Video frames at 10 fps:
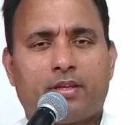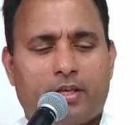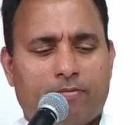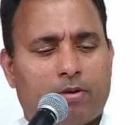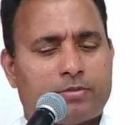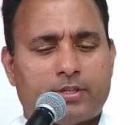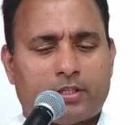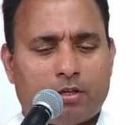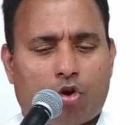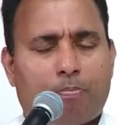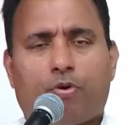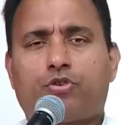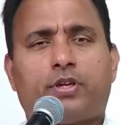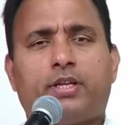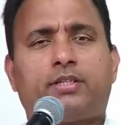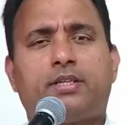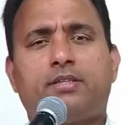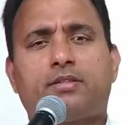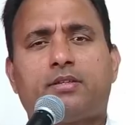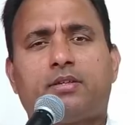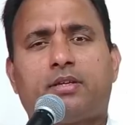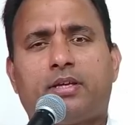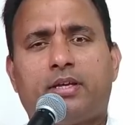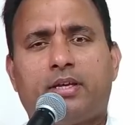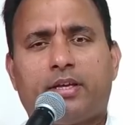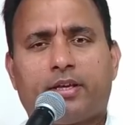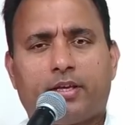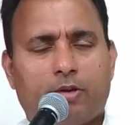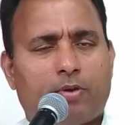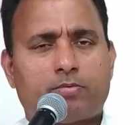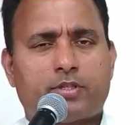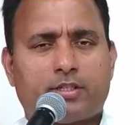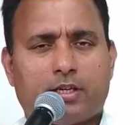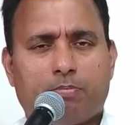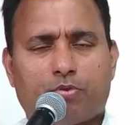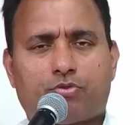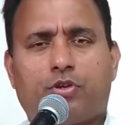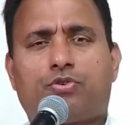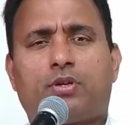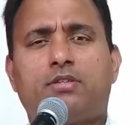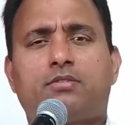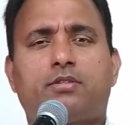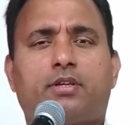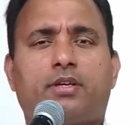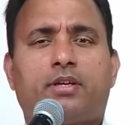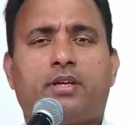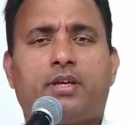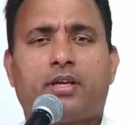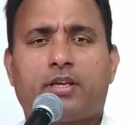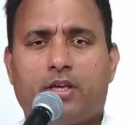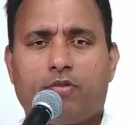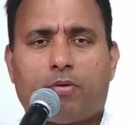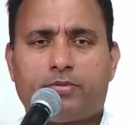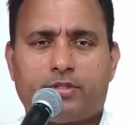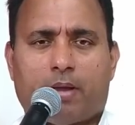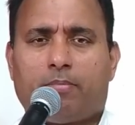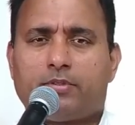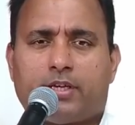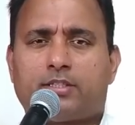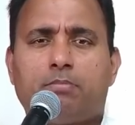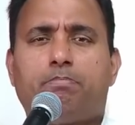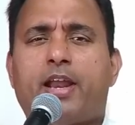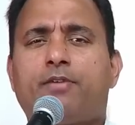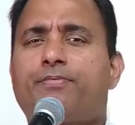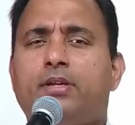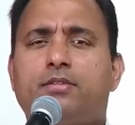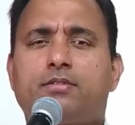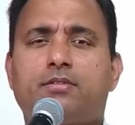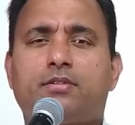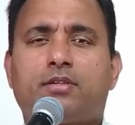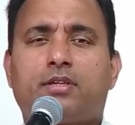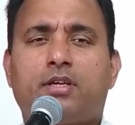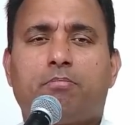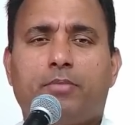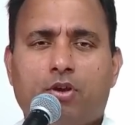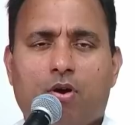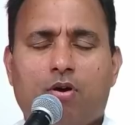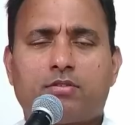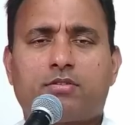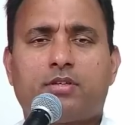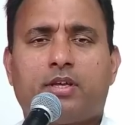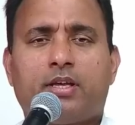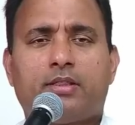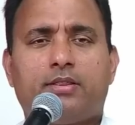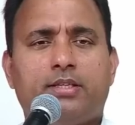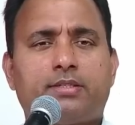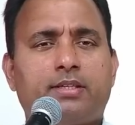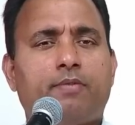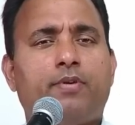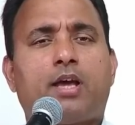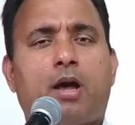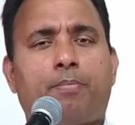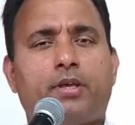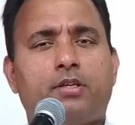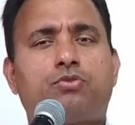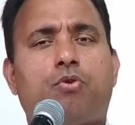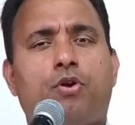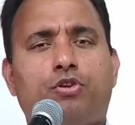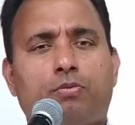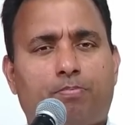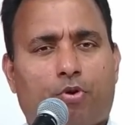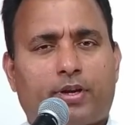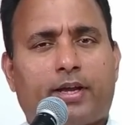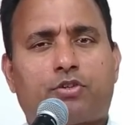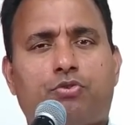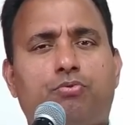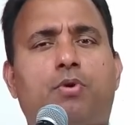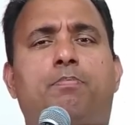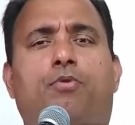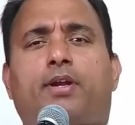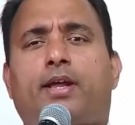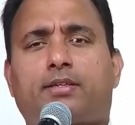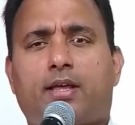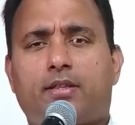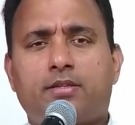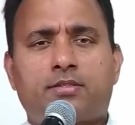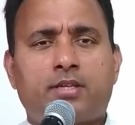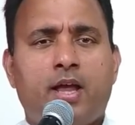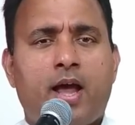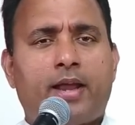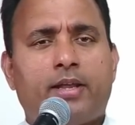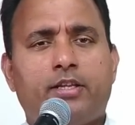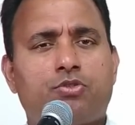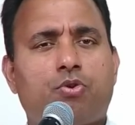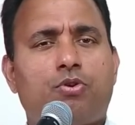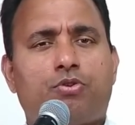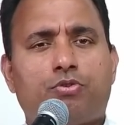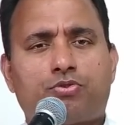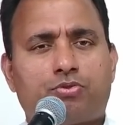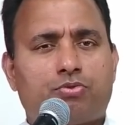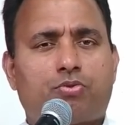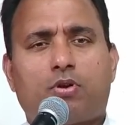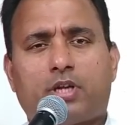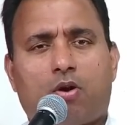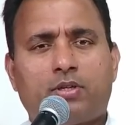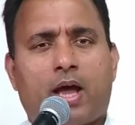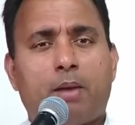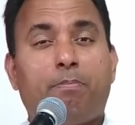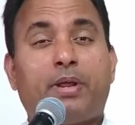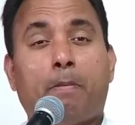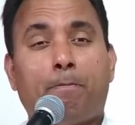give up certain opportunities, give up certain positions, give up some certain benefits, because this giving up is going to protect you and protect others, and it is going to sort out and bring